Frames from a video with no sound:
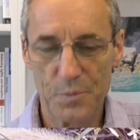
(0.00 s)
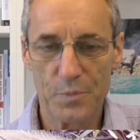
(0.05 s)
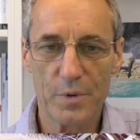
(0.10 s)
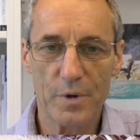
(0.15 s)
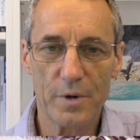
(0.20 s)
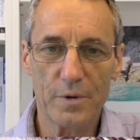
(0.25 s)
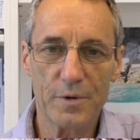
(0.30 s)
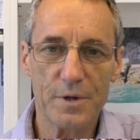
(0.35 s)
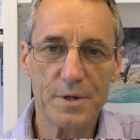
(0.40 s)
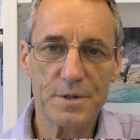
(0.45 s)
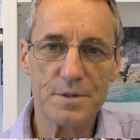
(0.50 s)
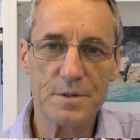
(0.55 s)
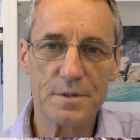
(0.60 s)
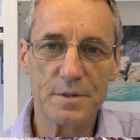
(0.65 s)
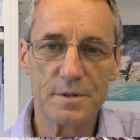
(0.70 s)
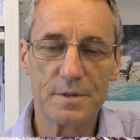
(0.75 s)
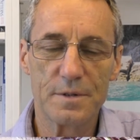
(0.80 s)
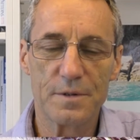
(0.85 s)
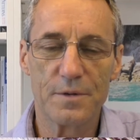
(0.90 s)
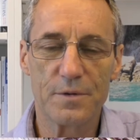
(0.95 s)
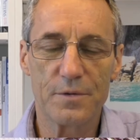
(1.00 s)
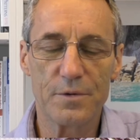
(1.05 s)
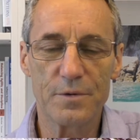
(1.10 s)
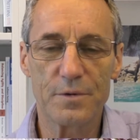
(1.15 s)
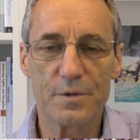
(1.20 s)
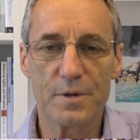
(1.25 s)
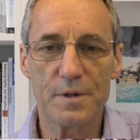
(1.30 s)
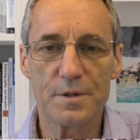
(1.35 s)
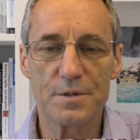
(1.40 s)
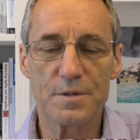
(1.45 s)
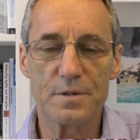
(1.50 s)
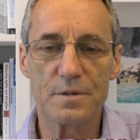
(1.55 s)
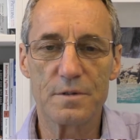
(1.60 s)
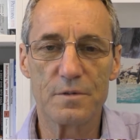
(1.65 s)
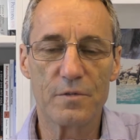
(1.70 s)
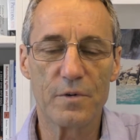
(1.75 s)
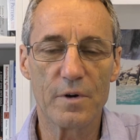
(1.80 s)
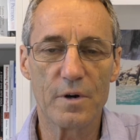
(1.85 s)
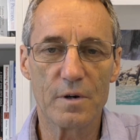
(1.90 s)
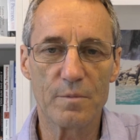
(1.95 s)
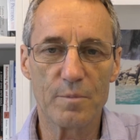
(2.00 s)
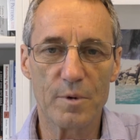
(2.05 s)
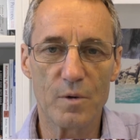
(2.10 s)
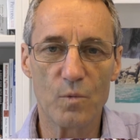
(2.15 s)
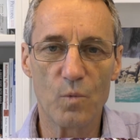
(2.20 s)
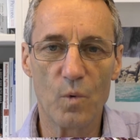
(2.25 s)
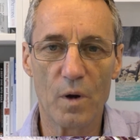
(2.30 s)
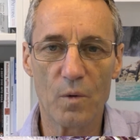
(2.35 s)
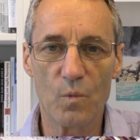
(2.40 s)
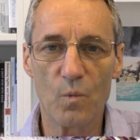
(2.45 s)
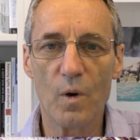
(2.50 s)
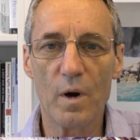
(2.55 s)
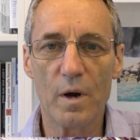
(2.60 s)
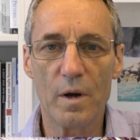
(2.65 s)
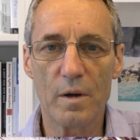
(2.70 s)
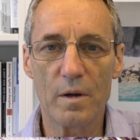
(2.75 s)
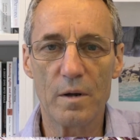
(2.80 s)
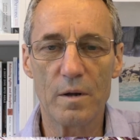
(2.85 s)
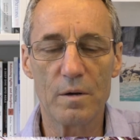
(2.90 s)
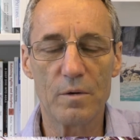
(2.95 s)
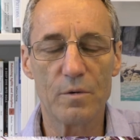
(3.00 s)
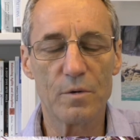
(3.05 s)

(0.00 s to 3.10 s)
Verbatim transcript: Progress through these is invariably one way.